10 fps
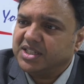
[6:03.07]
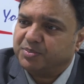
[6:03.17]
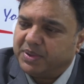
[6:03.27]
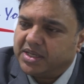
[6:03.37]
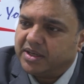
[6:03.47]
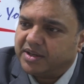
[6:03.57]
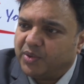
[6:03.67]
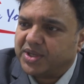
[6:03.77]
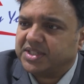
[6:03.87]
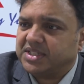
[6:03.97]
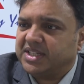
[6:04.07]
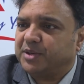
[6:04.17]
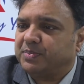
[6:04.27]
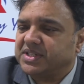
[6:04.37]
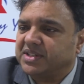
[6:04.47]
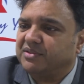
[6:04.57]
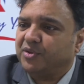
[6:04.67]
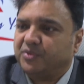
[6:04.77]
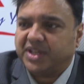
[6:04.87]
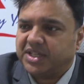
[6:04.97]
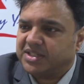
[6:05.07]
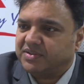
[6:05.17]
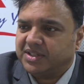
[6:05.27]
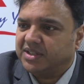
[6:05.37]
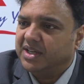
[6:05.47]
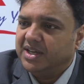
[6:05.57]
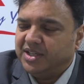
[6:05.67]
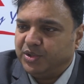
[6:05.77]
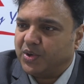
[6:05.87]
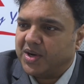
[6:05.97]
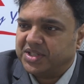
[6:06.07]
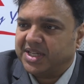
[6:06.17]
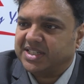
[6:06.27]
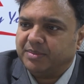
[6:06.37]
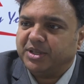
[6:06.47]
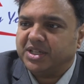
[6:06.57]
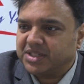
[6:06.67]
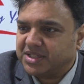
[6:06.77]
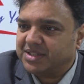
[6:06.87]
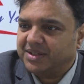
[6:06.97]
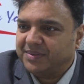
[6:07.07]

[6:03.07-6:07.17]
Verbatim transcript: a speaker or as a chairperson for various of the neurological seminars.